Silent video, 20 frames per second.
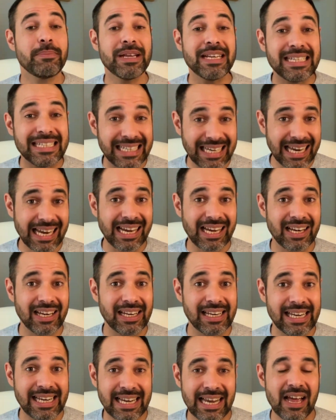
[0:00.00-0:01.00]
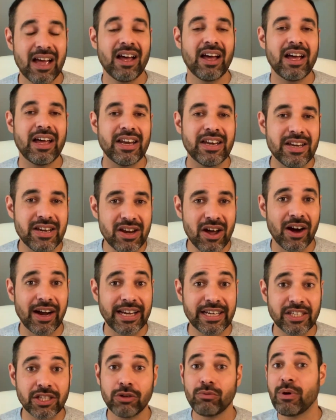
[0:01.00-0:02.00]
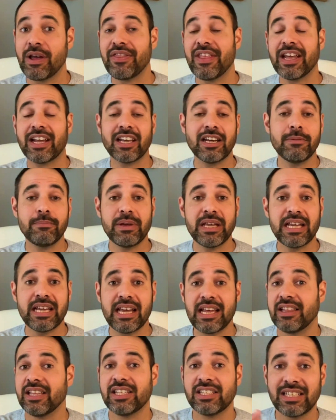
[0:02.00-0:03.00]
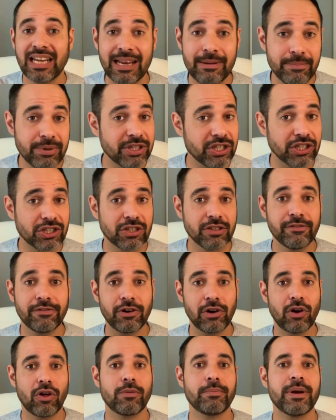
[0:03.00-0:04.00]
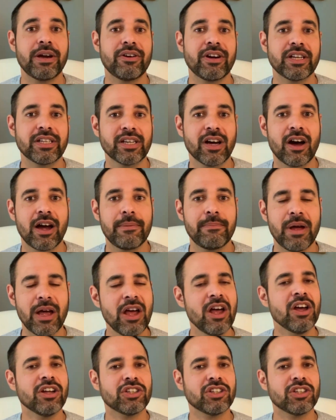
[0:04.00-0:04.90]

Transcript: particularly at night when they're going to be in the same position for a long period of time.